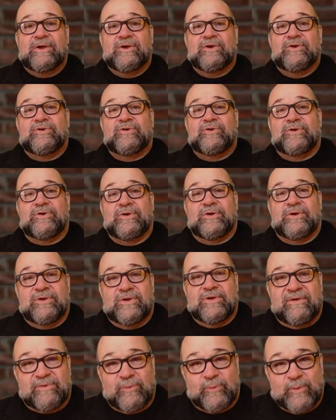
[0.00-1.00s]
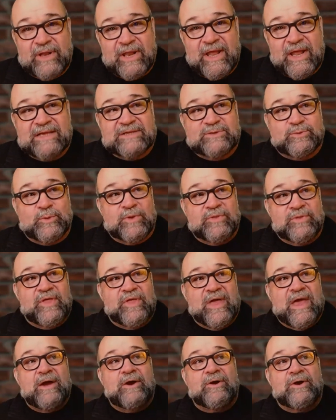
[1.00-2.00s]
You have to realize when
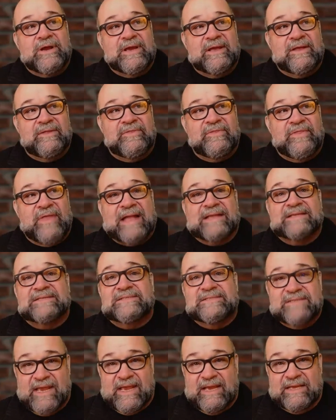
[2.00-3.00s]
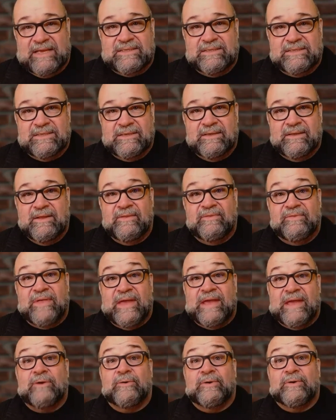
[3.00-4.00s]
they are in that state,
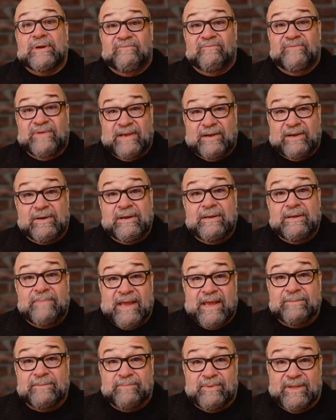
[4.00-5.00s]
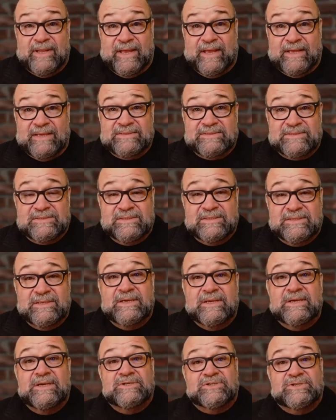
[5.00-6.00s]
they are in a very bad place.
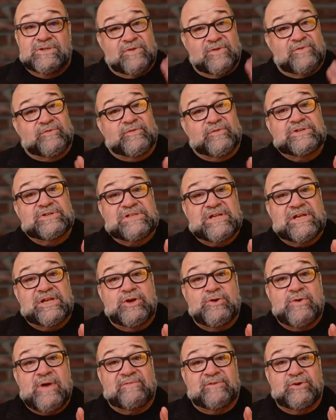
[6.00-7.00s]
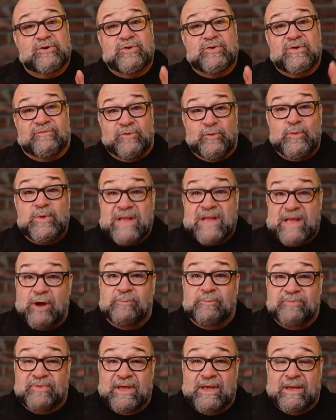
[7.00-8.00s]
So the first thing you have to do if you want to
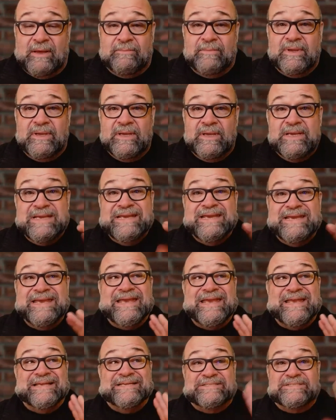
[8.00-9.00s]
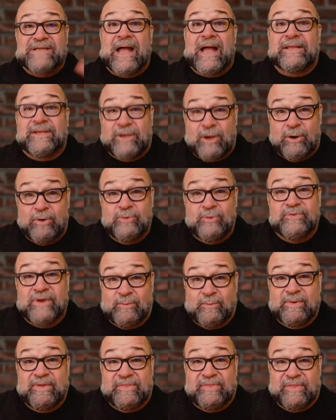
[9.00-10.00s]
help them is not go there
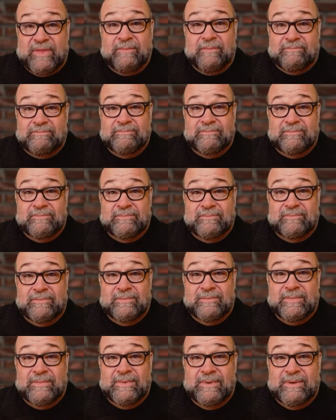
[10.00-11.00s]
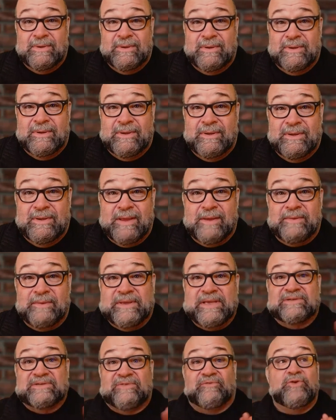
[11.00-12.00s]
with them. And
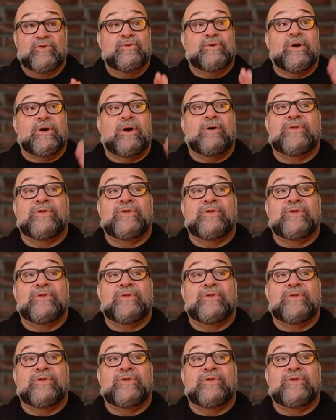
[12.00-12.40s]
because if you go